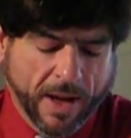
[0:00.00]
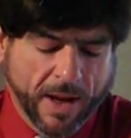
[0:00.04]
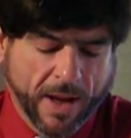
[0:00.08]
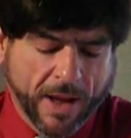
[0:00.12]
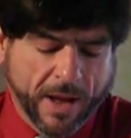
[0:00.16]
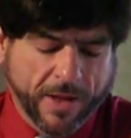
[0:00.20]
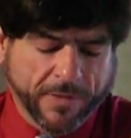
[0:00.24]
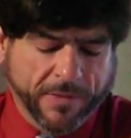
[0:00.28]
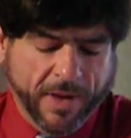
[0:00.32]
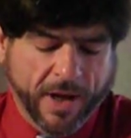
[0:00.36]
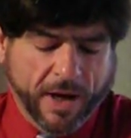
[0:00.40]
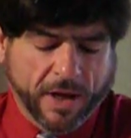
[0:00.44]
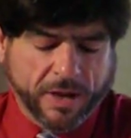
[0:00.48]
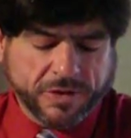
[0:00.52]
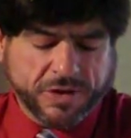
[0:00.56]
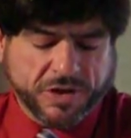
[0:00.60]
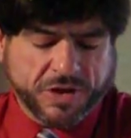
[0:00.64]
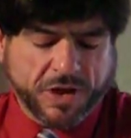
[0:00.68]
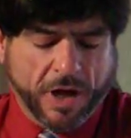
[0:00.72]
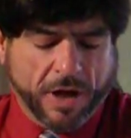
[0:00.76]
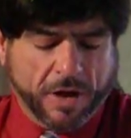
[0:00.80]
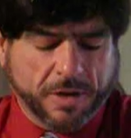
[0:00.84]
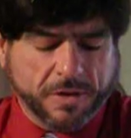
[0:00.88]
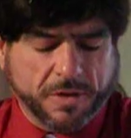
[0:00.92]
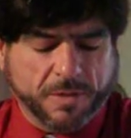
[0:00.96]
And thou
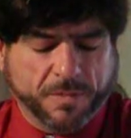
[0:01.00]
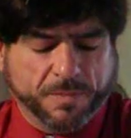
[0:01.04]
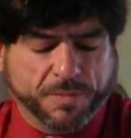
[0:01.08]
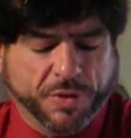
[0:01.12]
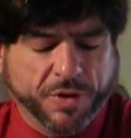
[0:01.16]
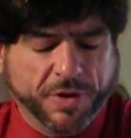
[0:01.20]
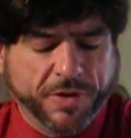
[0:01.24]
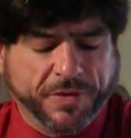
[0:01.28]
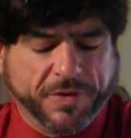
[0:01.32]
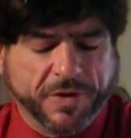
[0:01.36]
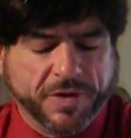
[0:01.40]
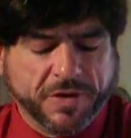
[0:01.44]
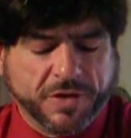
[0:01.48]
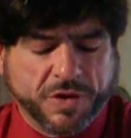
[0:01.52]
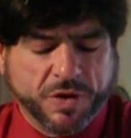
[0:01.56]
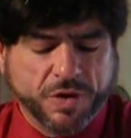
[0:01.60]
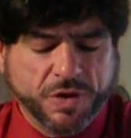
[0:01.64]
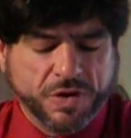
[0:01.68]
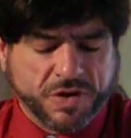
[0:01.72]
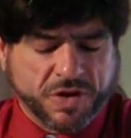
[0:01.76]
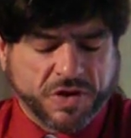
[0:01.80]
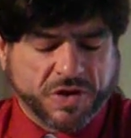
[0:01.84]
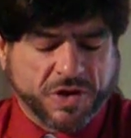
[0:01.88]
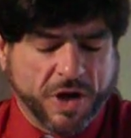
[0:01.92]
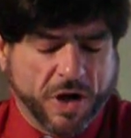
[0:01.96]
shalt put the
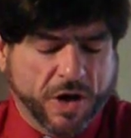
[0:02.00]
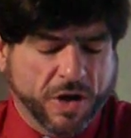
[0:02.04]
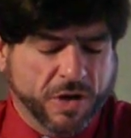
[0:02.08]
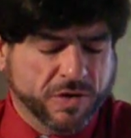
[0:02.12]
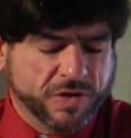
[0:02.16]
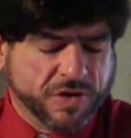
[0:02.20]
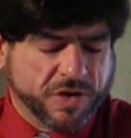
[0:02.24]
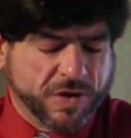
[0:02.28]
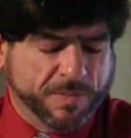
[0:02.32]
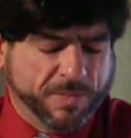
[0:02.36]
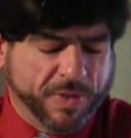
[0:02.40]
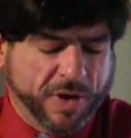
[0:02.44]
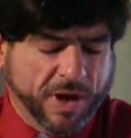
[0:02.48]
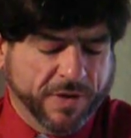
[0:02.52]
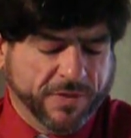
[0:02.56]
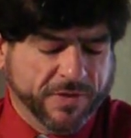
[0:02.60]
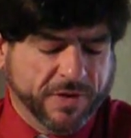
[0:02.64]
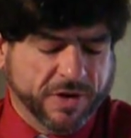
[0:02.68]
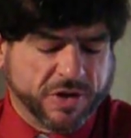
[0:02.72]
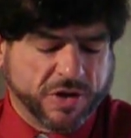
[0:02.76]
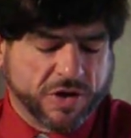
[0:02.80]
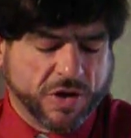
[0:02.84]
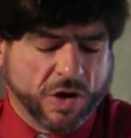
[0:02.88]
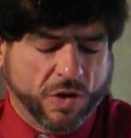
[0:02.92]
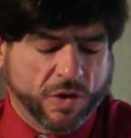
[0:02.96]
2 stones upon
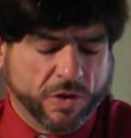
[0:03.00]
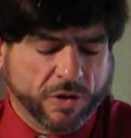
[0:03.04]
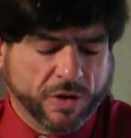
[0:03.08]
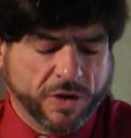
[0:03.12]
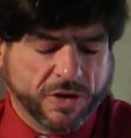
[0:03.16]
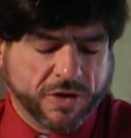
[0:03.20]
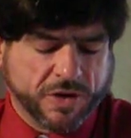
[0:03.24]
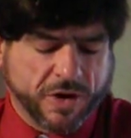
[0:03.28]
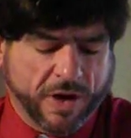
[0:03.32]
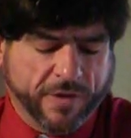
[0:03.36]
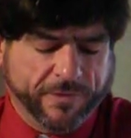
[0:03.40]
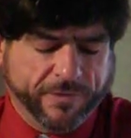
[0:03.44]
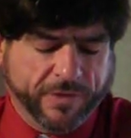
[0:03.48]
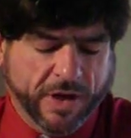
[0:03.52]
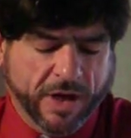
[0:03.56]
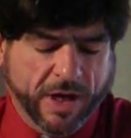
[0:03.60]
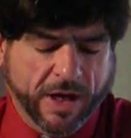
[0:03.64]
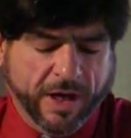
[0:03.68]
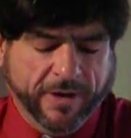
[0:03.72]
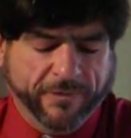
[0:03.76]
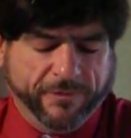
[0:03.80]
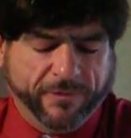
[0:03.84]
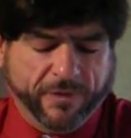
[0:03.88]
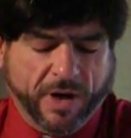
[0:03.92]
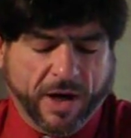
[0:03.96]
the shoulders of the
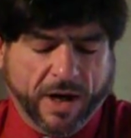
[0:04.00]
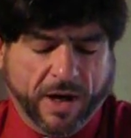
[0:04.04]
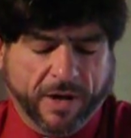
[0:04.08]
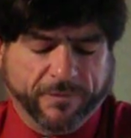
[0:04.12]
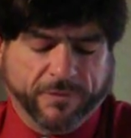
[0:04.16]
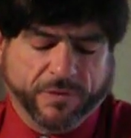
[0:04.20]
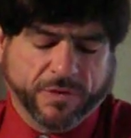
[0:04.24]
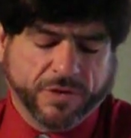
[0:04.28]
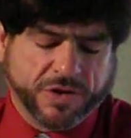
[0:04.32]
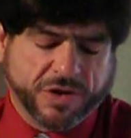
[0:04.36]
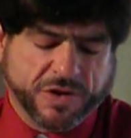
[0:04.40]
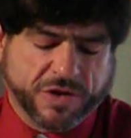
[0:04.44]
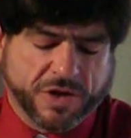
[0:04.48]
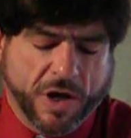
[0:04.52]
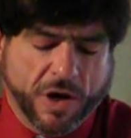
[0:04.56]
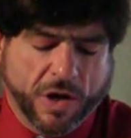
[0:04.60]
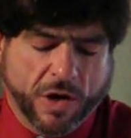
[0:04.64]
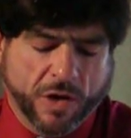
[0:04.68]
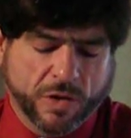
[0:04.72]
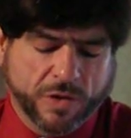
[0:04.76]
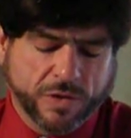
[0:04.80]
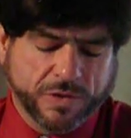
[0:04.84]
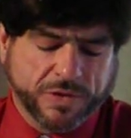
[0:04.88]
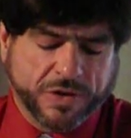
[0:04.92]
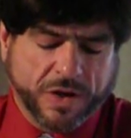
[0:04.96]
ephod for
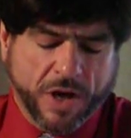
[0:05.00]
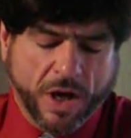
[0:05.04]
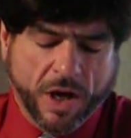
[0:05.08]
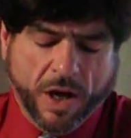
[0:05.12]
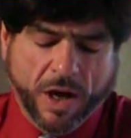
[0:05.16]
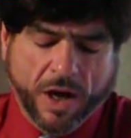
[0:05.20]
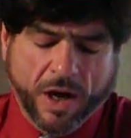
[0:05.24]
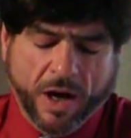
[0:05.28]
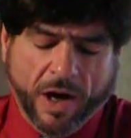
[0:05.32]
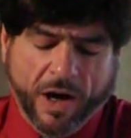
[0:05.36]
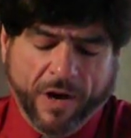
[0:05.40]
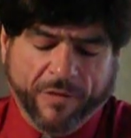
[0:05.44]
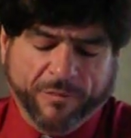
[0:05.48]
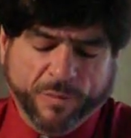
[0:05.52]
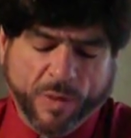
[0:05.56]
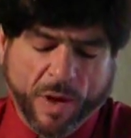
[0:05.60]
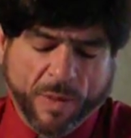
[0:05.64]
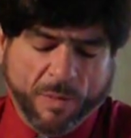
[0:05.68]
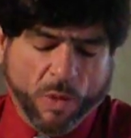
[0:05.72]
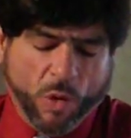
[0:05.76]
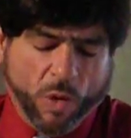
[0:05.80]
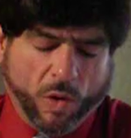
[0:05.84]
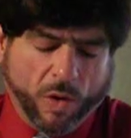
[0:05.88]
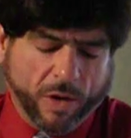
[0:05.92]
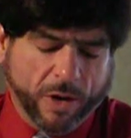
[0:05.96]
stones of
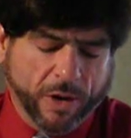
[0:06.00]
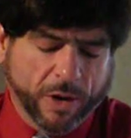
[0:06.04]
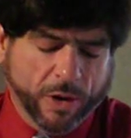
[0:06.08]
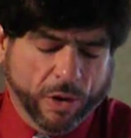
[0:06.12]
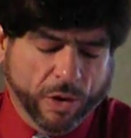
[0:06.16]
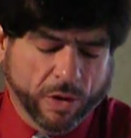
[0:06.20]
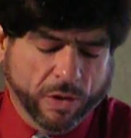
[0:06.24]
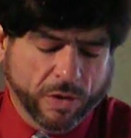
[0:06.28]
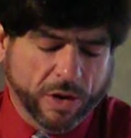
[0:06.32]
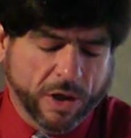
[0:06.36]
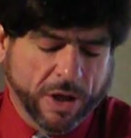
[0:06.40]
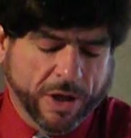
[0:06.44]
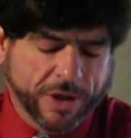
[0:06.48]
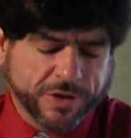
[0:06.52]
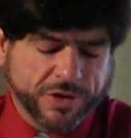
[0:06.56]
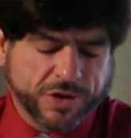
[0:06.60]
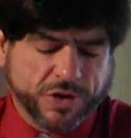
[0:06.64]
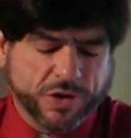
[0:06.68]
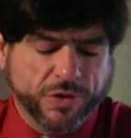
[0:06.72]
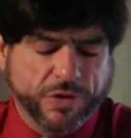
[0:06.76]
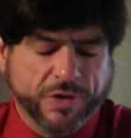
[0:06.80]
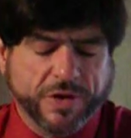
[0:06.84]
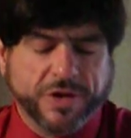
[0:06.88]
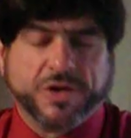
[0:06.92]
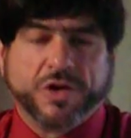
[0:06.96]
memorial
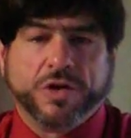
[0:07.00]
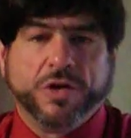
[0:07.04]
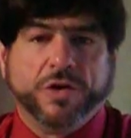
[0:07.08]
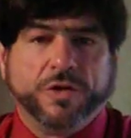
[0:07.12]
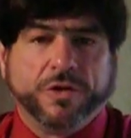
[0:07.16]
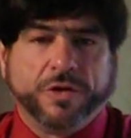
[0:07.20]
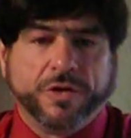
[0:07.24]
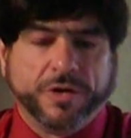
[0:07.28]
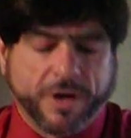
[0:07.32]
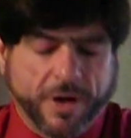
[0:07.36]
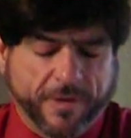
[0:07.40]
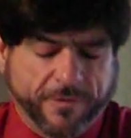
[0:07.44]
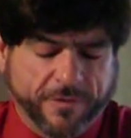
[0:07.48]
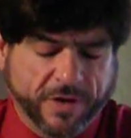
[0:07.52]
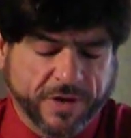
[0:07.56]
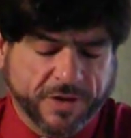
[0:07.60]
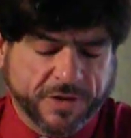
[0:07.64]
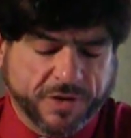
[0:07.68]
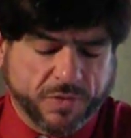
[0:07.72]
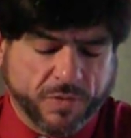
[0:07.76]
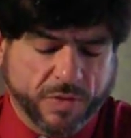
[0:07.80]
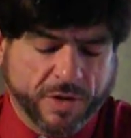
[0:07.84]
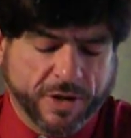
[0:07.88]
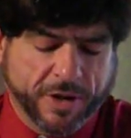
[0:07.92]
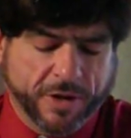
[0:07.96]
unto the children of
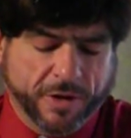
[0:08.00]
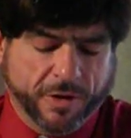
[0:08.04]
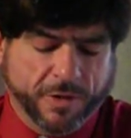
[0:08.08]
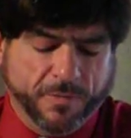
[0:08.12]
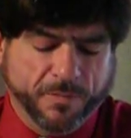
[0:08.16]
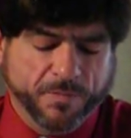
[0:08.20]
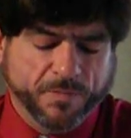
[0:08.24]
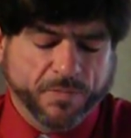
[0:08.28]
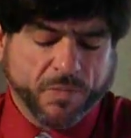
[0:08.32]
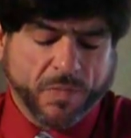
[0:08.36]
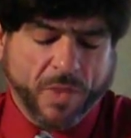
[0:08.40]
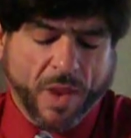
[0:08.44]
Israel.